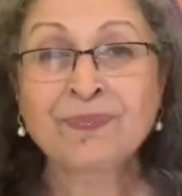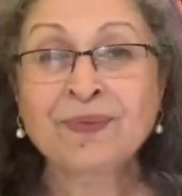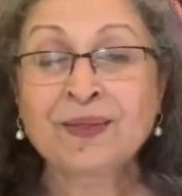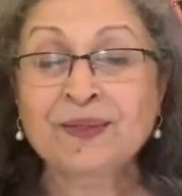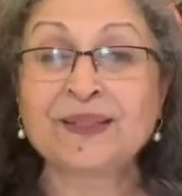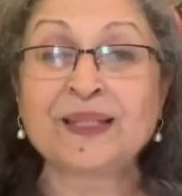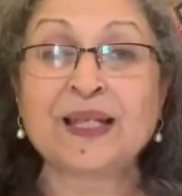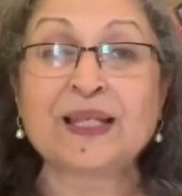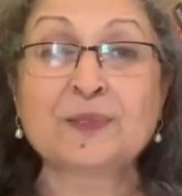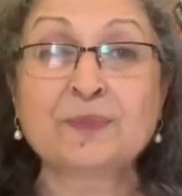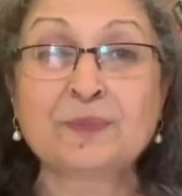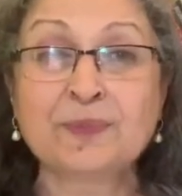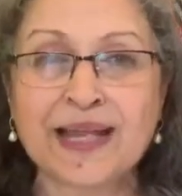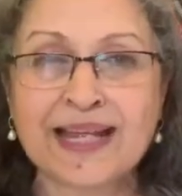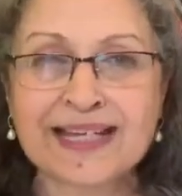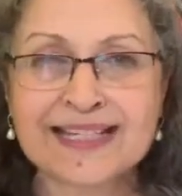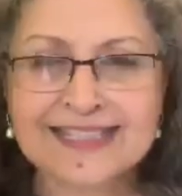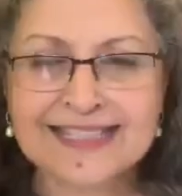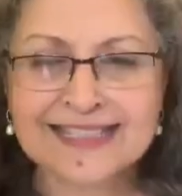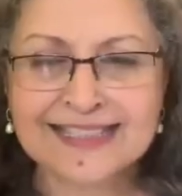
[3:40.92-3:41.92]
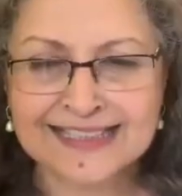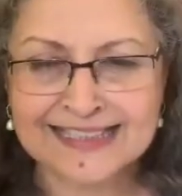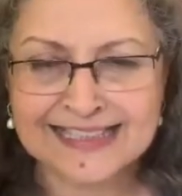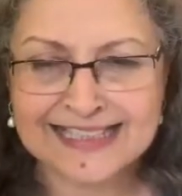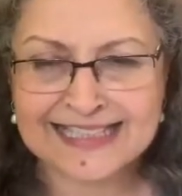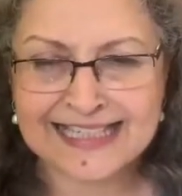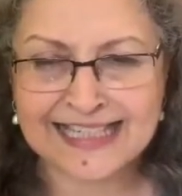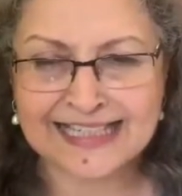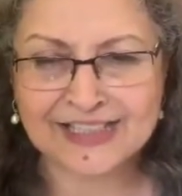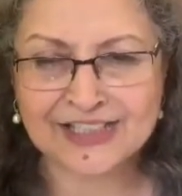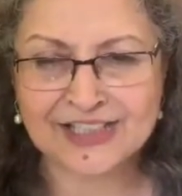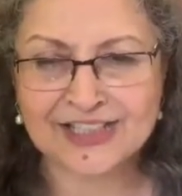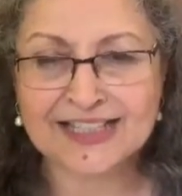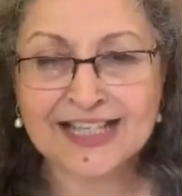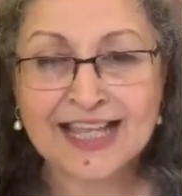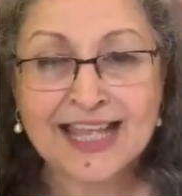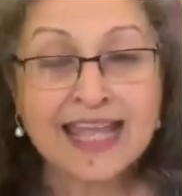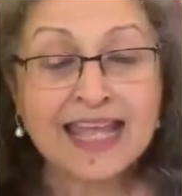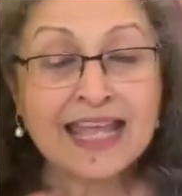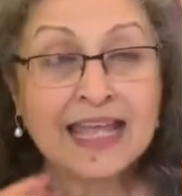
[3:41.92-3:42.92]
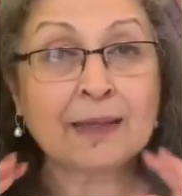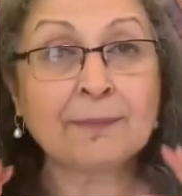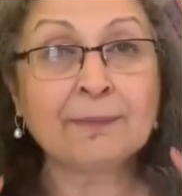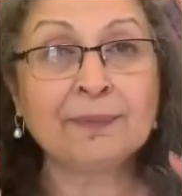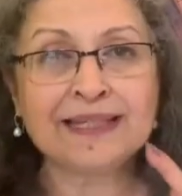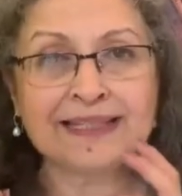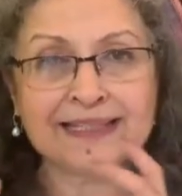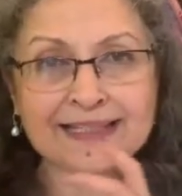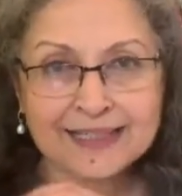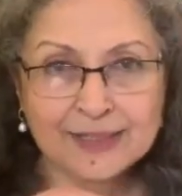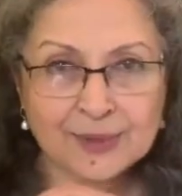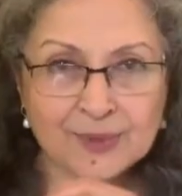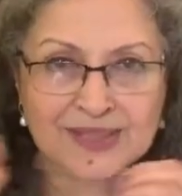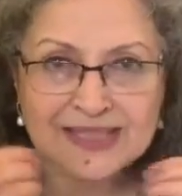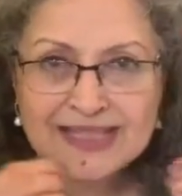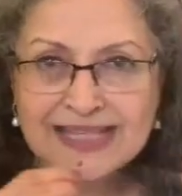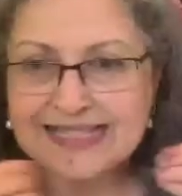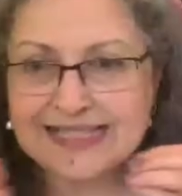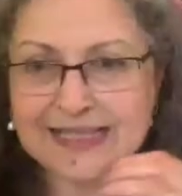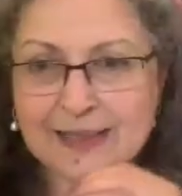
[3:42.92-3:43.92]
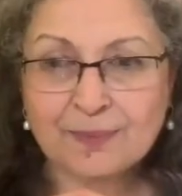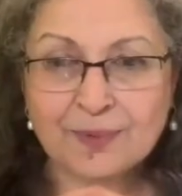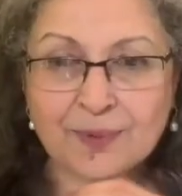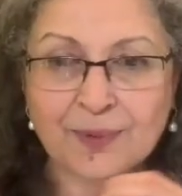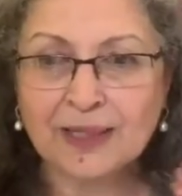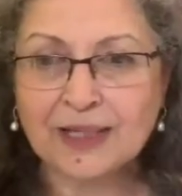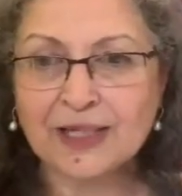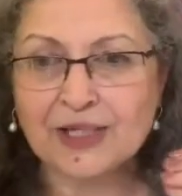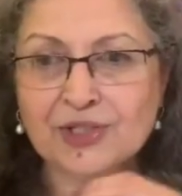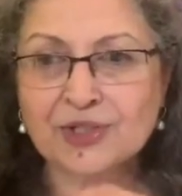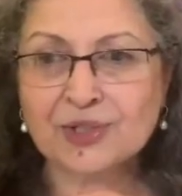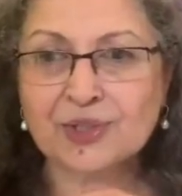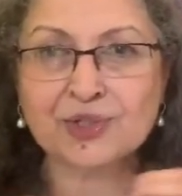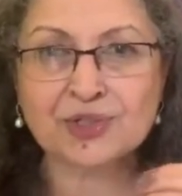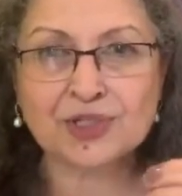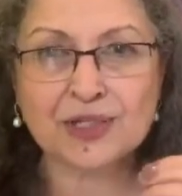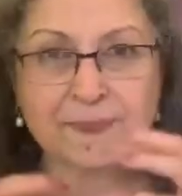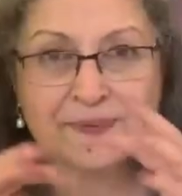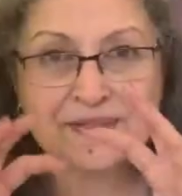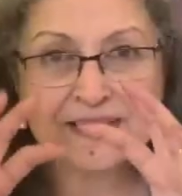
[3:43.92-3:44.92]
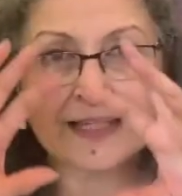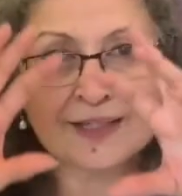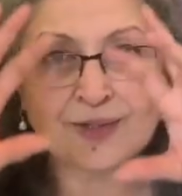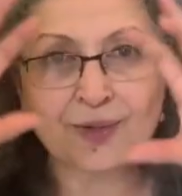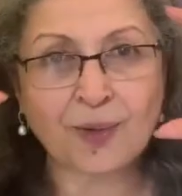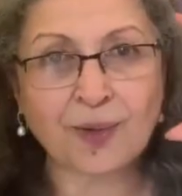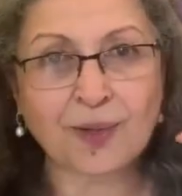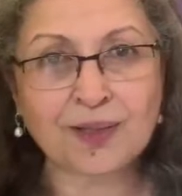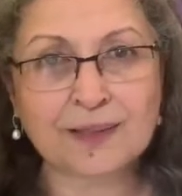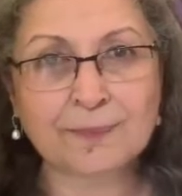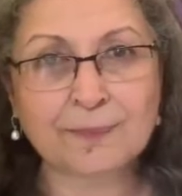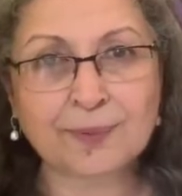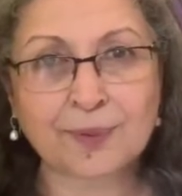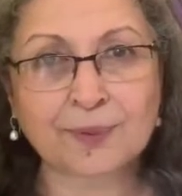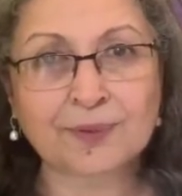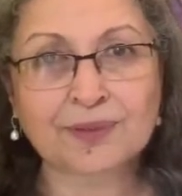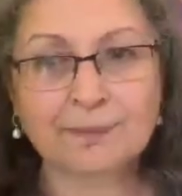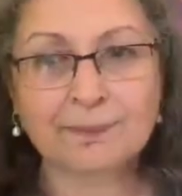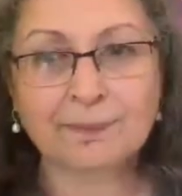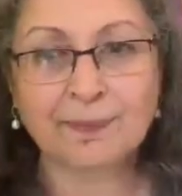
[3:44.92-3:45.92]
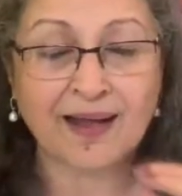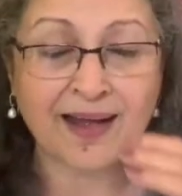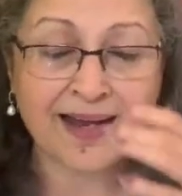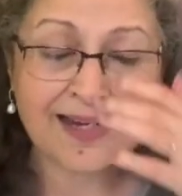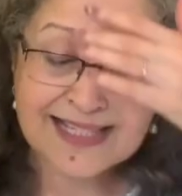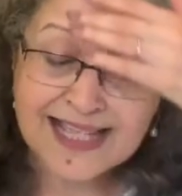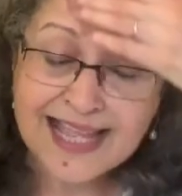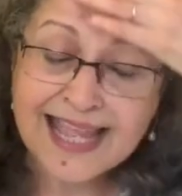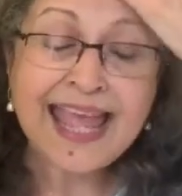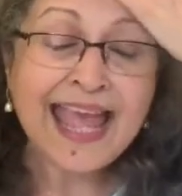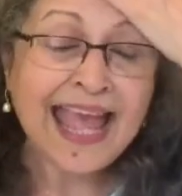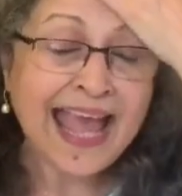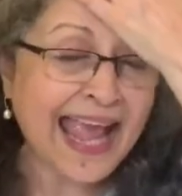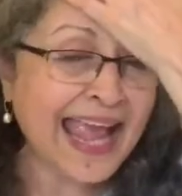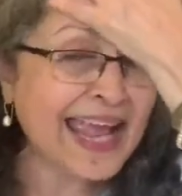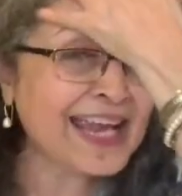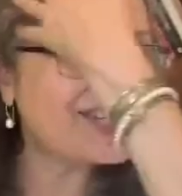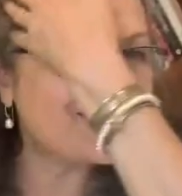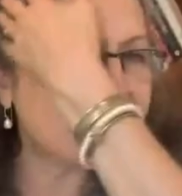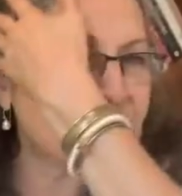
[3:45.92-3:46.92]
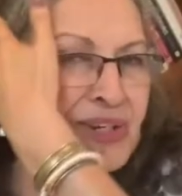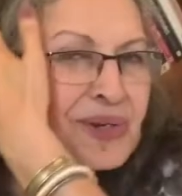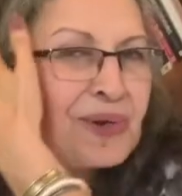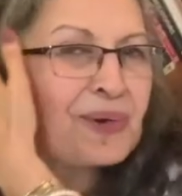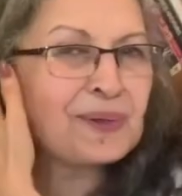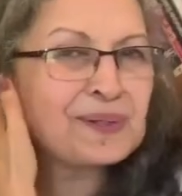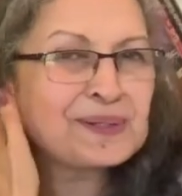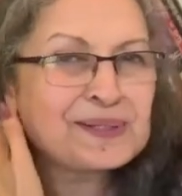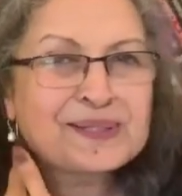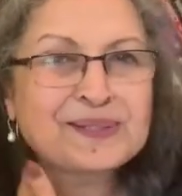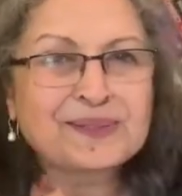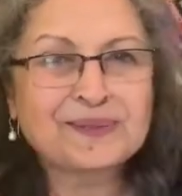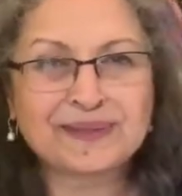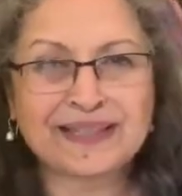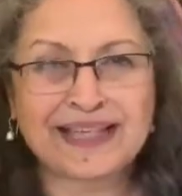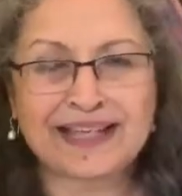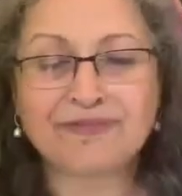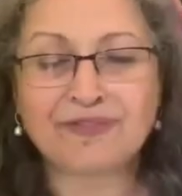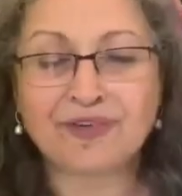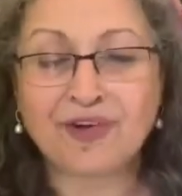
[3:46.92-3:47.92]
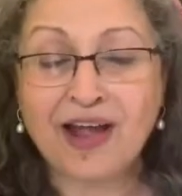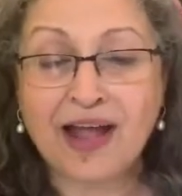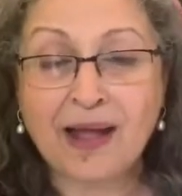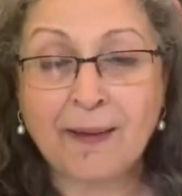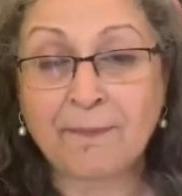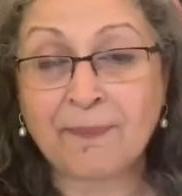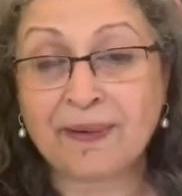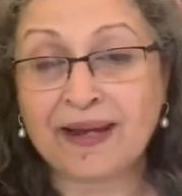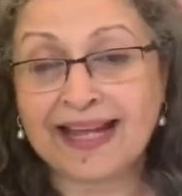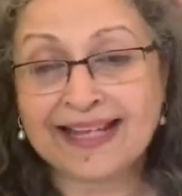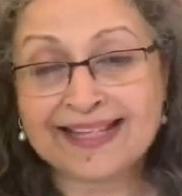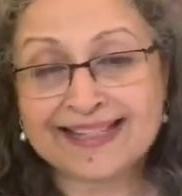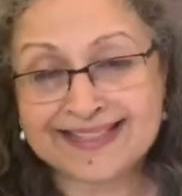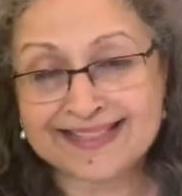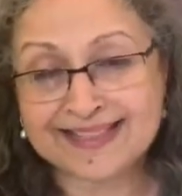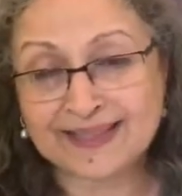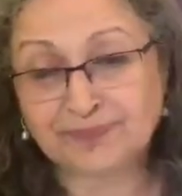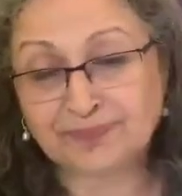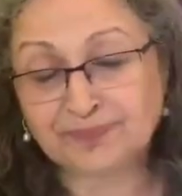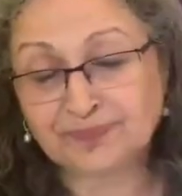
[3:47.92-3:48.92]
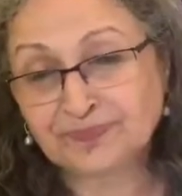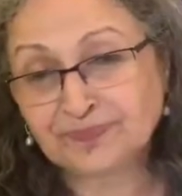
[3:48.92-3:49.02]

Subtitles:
So that's practical intelligence. Ability to see some relationships in all the broken parts, and she also therefore applies them.